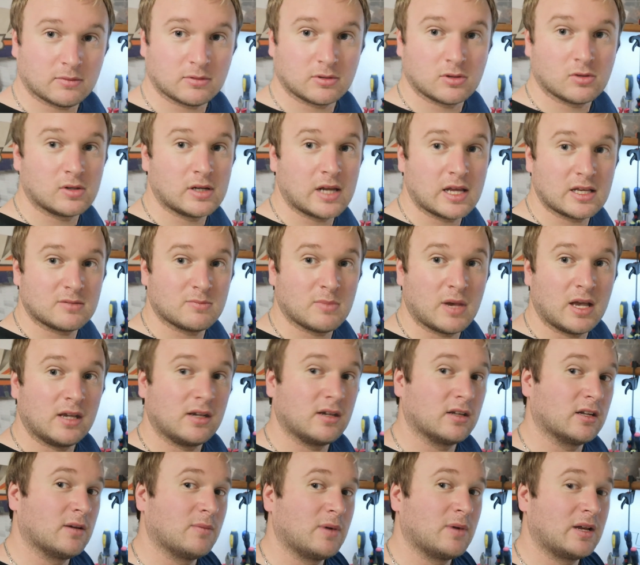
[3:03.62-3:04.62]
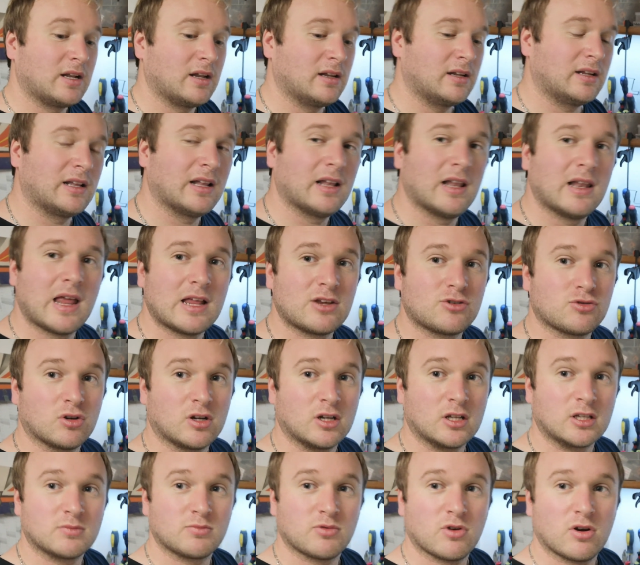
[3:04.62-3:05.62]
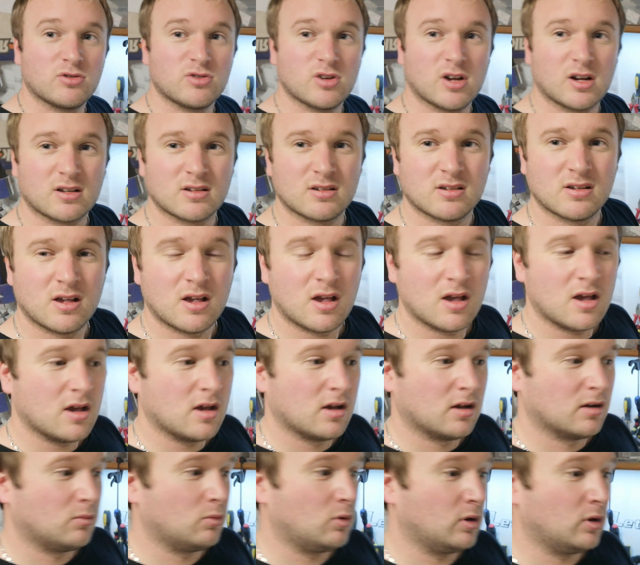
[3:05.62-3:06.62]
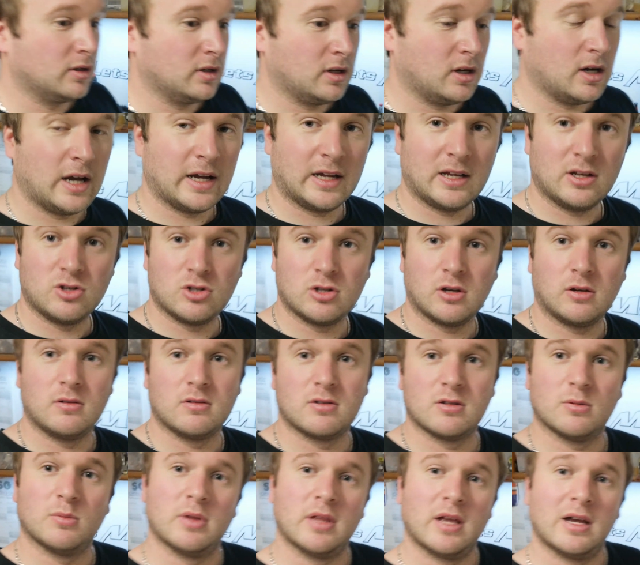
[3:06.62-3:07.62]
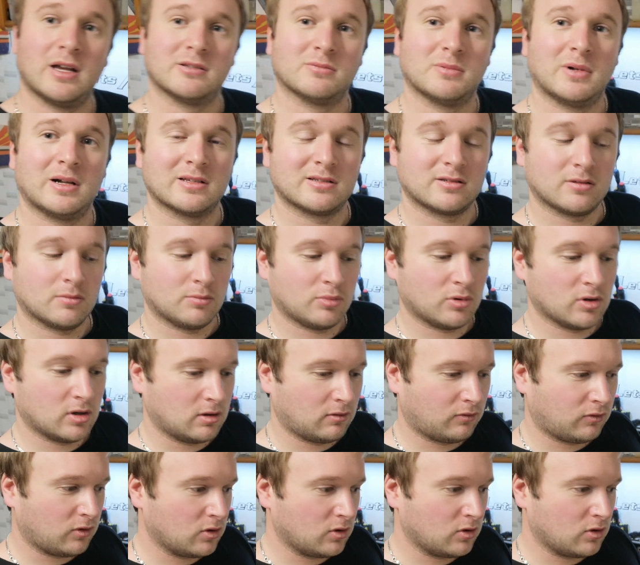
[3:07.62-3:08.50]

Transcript: It was called Let's Make, and I made like little electronics projects and whatnot. I can show you some of that as well at some point in the